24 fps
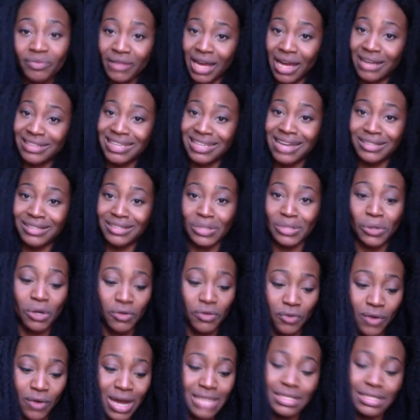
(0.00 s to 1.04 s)
just had to call
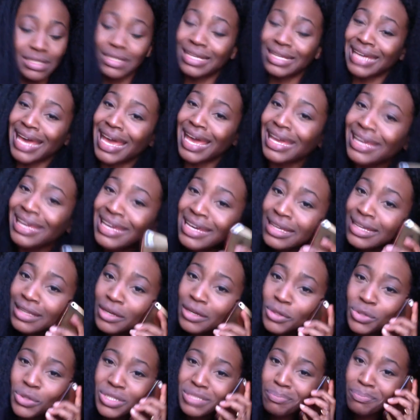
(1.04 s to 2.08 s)
Verizon, like, hey,
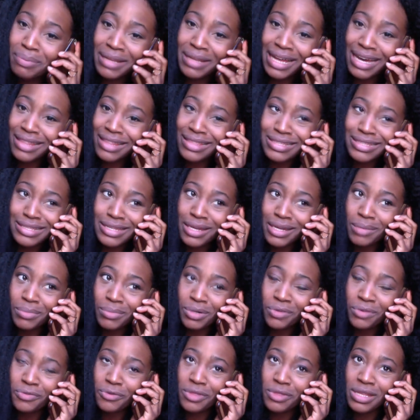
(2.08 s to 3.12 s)
can you just block this
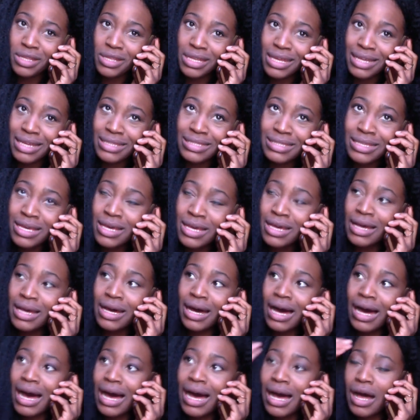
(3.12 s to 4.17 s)
number for the next
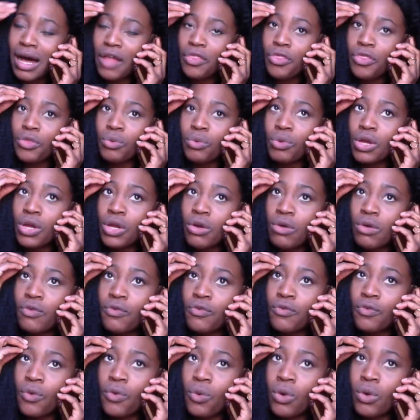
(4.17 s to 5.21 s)
300 or
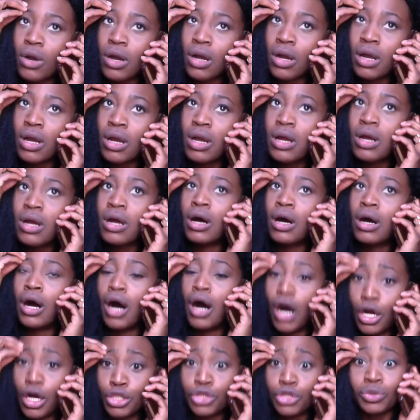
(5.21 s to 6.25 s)

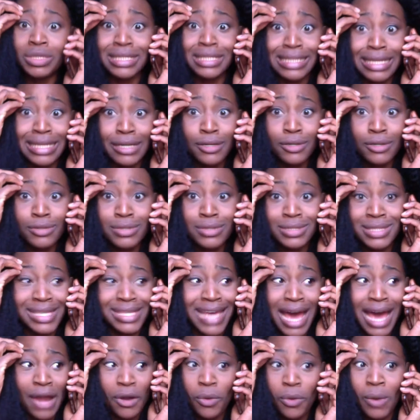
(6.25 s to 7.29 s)
400 years?
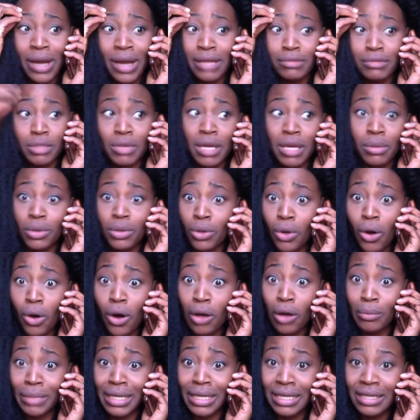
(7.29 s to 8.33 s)
Yeah, I don't want him to be able to
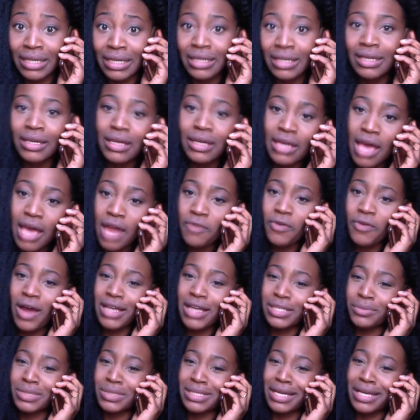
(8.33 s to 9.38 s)
call me. And
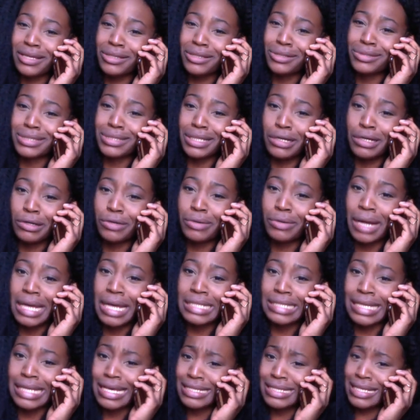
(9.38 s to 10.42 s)
Verizon was like, you so
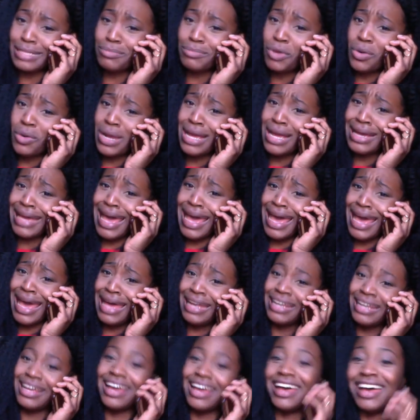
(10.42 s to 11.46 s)
crazy. Is this Marie again?
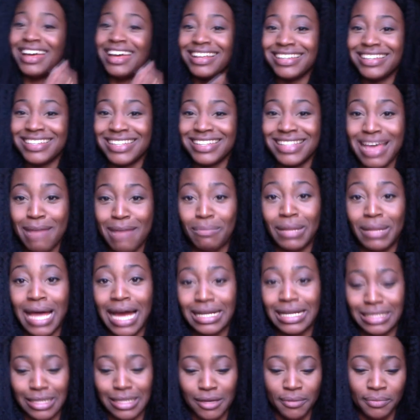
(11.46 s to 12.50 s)
And they
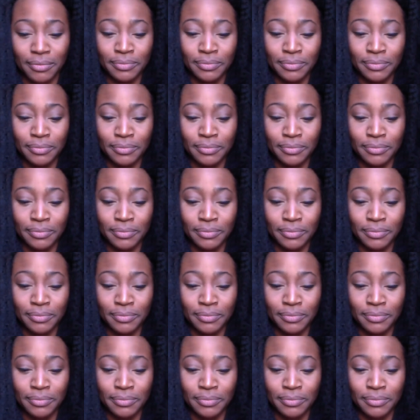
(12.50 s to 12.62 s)
blocked him.